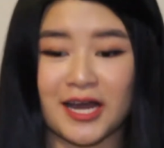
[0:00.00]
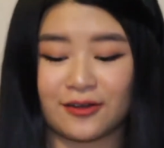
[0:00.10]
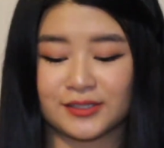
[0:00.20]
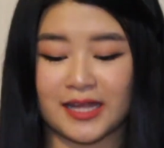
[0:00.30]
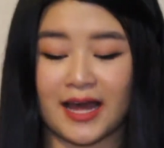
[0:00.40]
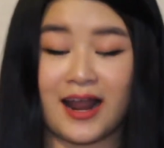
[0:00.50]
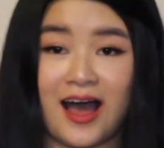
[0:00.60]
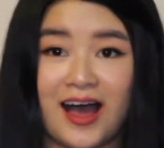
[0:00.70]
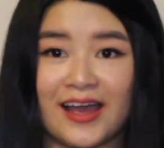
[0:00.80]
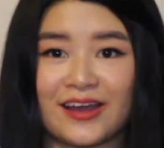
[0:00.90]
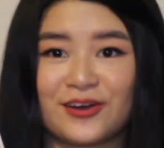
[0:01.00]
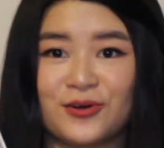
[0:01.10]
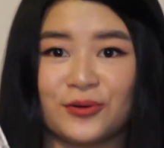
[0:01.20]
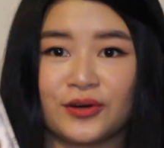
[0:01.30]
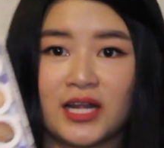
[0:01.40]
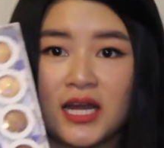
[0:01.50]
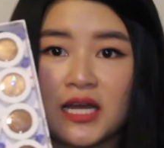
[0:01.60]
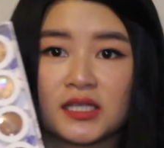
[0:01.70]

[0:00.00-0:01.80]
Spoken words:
shadows that I own.